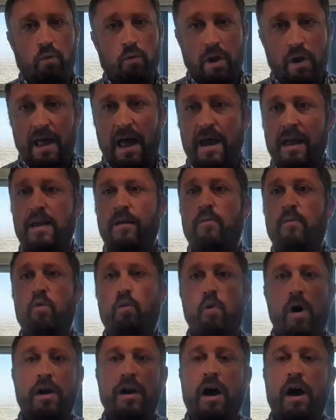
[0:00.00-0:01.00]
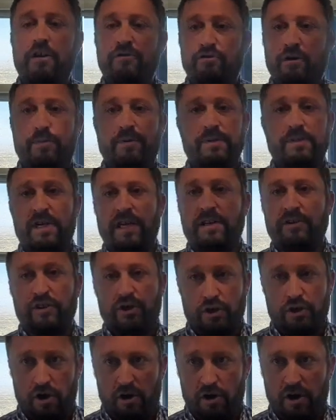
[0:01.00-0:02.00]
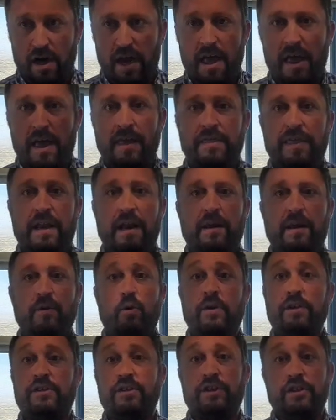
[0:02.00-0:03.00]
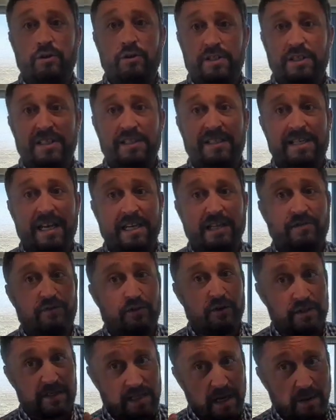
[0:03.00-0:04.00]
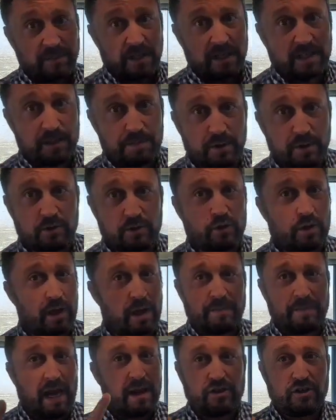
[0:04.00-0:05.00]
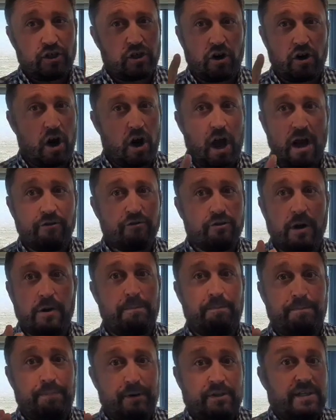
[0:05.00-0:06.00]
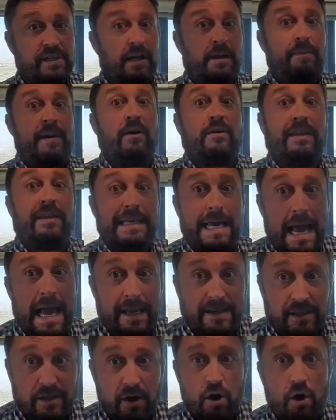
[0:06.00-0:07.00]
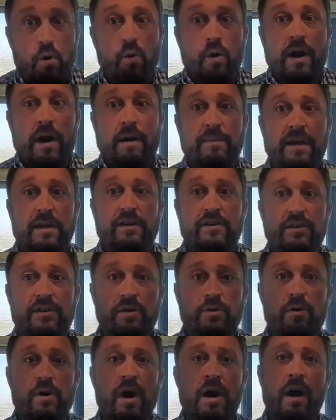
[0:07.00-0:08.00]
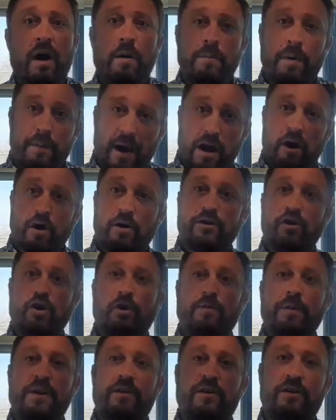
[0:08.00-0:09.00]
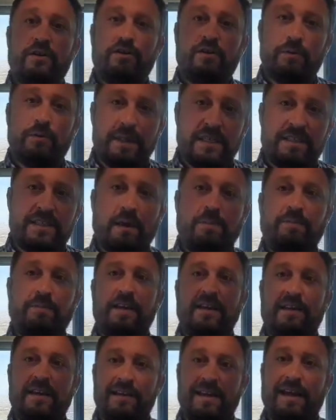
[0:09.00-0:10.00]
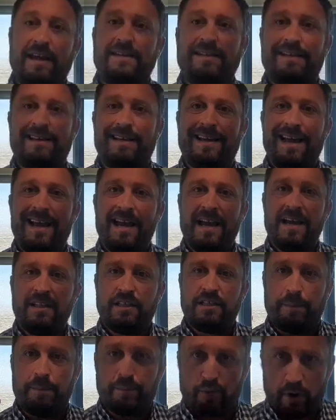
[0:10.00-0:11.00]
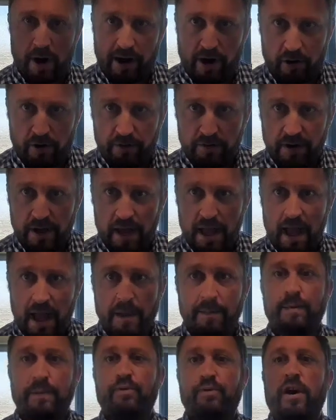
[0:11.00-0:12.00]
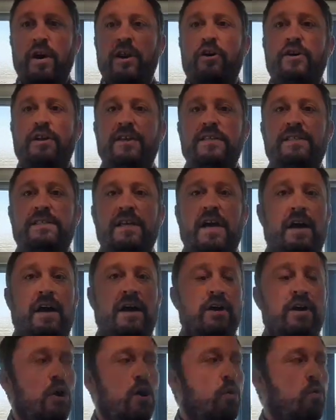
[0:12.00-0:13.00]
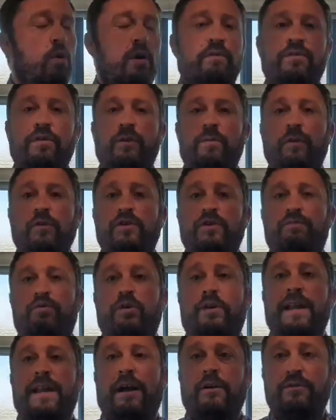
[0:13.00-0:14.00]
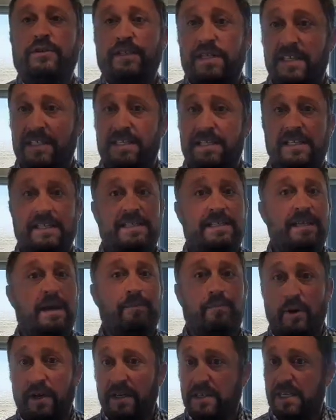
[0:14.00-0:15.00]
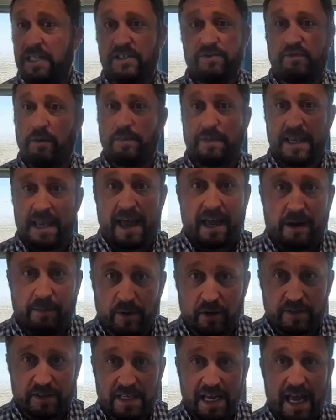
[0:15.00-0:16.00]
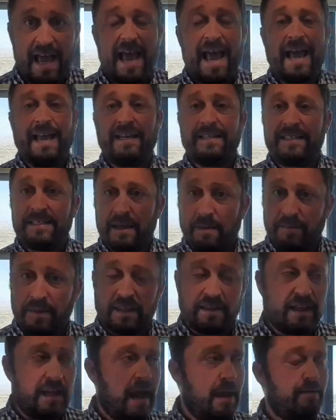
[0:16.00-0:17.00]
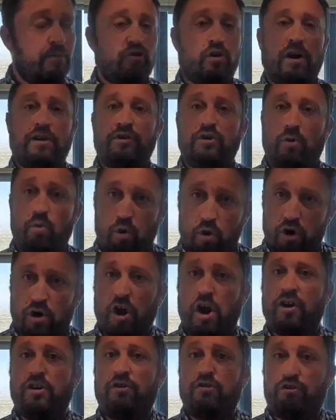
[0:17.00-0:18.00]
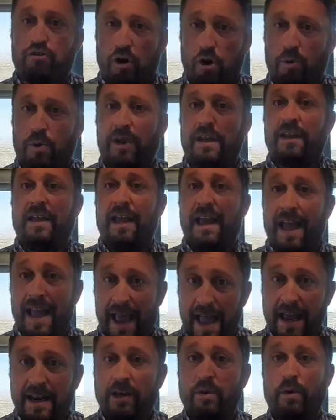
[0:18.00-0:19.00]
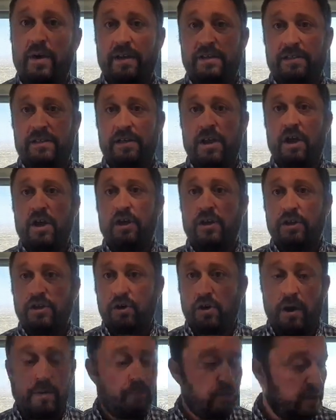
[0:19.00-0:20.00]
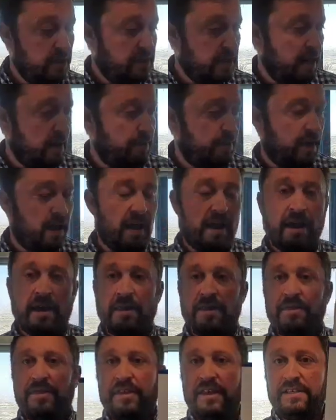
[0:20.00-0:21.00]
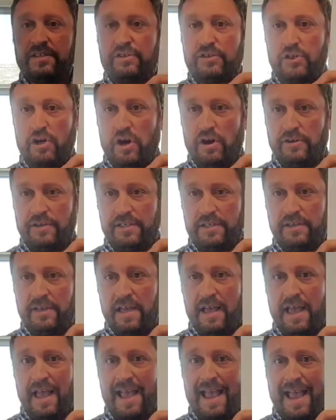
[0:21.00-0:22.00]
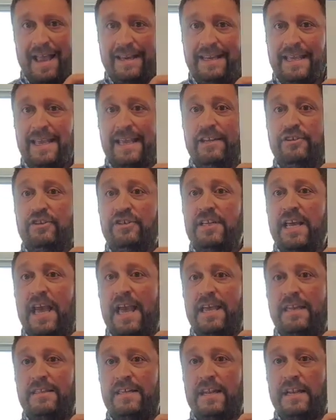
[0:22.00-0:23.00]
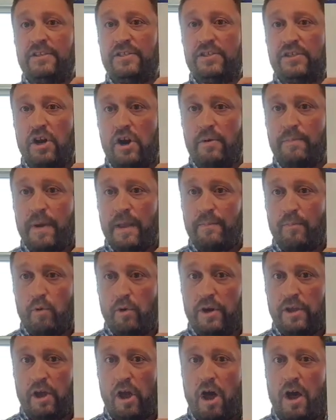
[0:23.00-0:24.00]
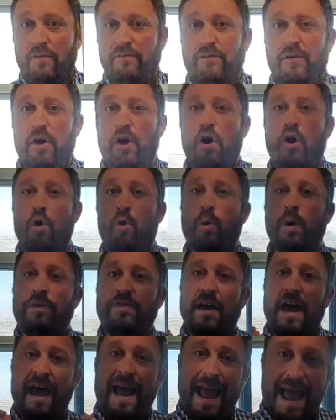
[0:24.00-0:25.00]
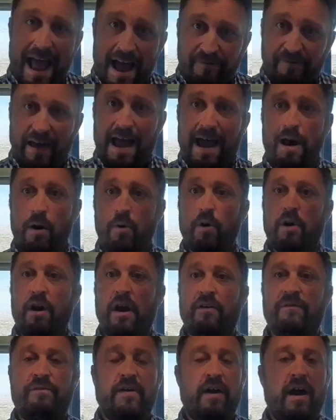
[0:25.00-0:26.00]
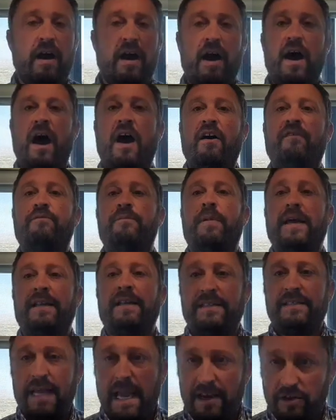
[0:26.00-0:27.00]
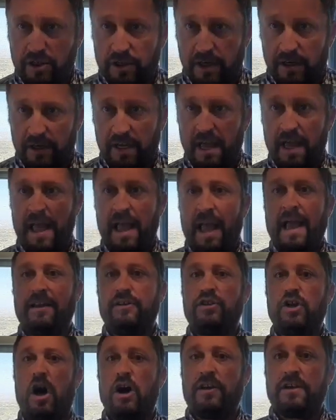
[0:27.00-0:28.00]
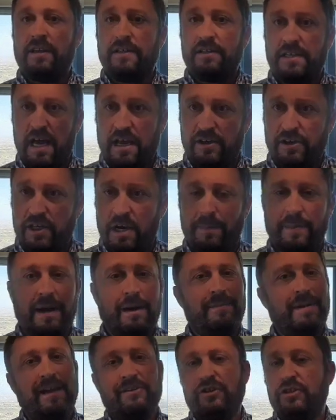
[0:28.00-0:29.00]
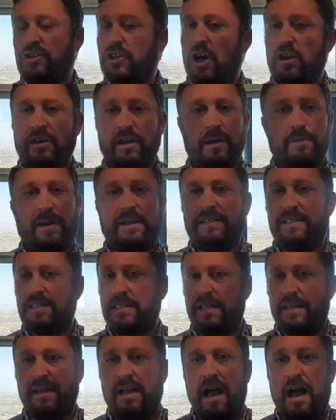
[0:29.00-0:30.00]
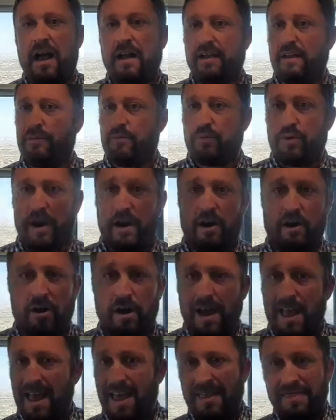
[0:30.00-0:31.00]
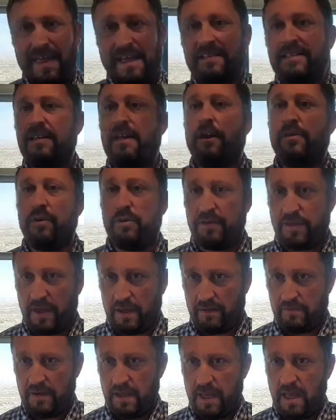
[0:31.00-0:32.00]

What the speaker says: while I am 100% sure that I'm going to use these days for something spiritually, I'm not sure 100% about yet what I'm going to do, but my heart told me that it should be something connected to prayer. I mean, prayer is one of the most pronounced things that separates us from the animals, and it's something that I'm trying to work on and grow in anyways. So I printed up this chart, and each day that I start my morning off with half hour of meditation and talking to Hashem, and I'm not just talking about synagogue and prayer, that's another thing.